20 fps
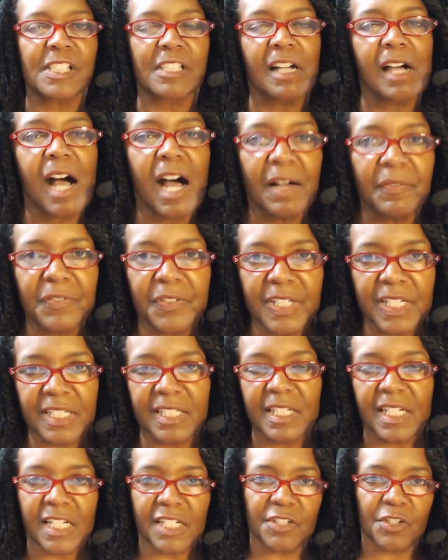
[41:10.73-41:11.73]

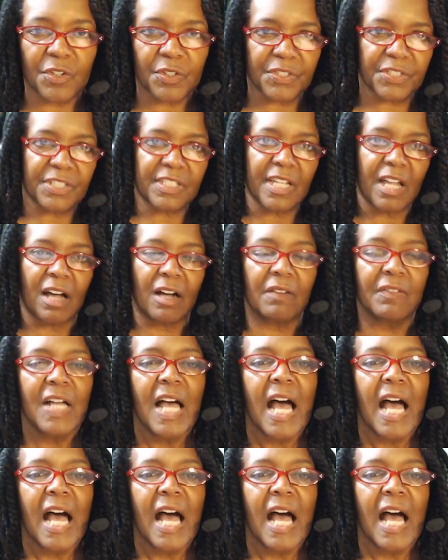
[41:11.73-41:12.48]
confidence in yourself.